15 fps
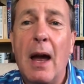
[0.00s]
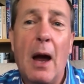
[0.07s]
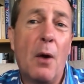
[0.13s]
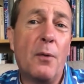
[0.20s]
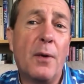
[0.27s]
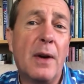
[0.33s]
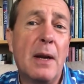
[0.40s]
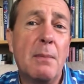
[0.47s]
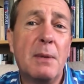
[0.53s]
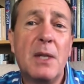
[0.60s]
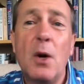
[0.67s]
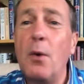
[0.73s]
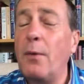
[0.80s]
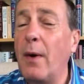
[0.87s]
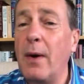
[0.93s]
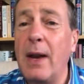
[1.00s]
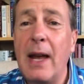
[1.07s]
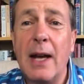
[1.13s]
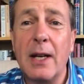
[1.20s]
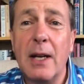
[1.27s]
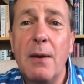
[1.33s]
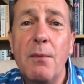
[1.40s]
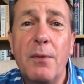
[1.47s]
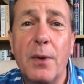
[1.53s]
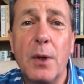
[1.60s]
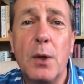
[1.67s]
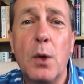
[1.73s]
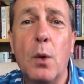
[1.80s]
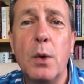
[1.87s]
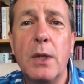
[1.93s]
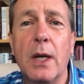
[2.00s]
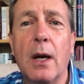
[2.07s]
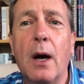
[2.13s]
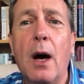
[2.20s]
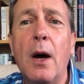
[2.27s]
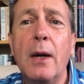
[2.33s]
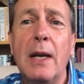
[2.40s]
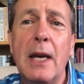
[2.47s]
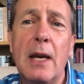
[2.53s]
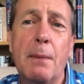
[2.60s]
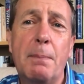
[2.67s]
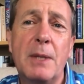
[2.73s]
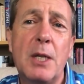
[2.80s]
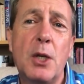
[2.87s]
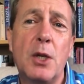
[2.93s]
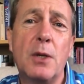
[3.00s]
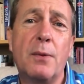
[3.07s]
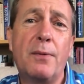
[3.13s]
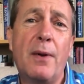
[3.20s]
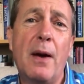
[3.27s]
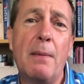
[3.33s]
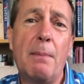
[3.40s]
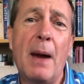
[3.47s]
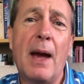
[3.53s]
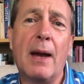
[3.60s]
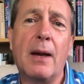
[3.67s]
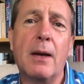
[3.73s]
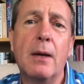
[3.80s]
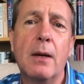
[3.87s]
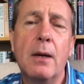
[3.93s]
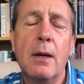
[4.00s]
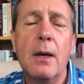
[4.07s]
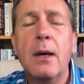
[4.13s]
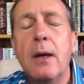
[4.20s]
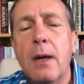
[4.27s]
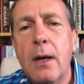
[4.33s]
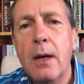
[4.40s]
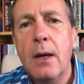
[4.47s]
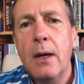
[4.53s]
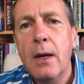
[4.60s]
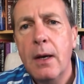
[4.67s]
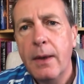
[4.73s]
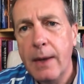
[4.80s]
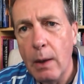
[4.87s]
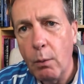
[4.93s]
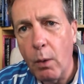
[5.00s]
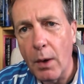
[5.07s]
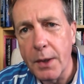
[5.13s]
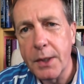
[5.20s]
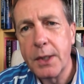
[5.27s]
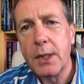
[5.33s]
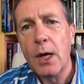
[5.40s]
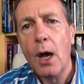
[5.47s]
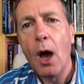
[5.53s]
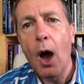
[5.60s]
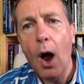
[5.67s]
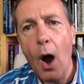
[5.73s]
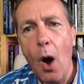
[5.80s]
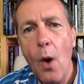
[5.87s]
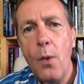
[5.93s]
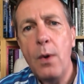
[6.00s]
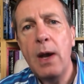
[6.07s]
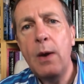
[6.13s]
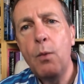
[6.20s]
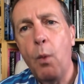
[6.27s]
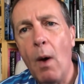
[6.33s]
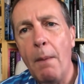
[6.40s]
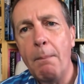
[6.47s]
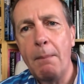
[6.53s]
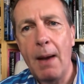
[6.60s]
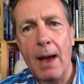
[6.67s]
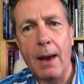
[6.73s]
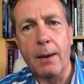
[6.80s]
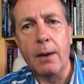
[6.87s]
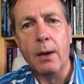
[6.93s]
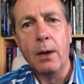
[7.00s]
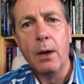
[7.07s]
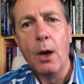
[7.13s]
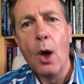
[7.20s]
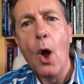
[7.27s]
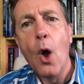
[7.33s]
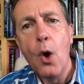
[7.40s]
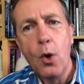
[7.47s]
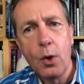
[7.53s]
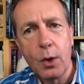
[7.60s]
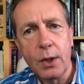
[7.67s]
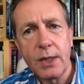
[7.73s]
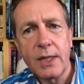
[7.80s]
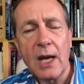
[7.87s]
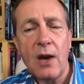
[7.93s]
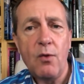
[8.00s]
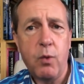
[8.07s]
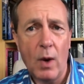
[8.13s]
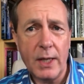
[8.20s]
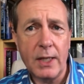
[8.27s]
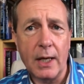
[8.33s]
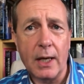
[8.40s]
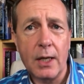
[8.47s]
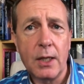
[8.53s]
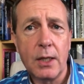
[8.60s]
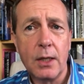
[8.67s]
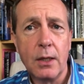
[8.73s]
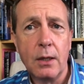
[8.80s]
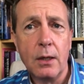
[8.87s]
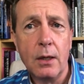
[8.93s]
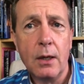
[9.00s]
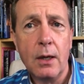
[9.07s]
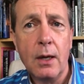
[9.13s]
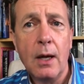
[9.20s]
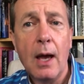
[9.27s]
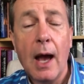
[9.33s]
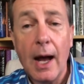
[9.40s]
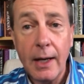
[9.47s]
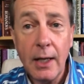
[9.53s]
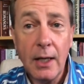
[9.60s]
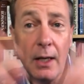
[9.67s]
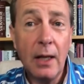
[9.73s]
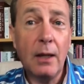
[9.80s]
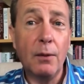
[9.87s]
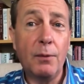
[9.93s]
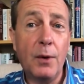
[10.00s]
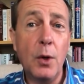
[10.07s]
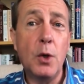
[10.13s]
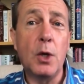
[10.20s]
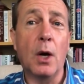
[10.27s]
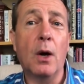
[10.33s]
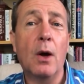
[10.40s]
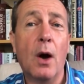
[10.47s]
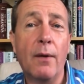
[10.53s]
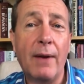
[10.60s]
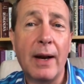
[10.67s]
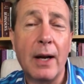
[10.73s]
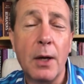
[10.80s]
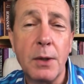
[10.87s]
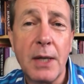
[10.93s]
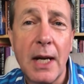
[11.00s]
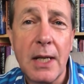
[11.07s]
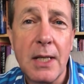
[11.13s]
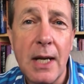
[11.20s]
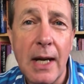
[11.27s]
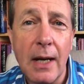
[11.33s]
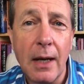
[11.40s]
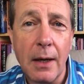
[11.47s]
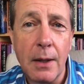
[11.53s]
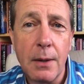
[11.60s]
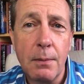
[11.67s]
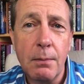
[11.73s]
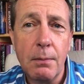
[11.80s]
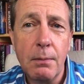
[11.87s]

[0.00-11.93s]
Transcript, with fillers: Alfred himself only had an infant daughter, hardly in a position to fight back. There was only one man who could save Wessex and indeed the future of Anglo-Saxon England.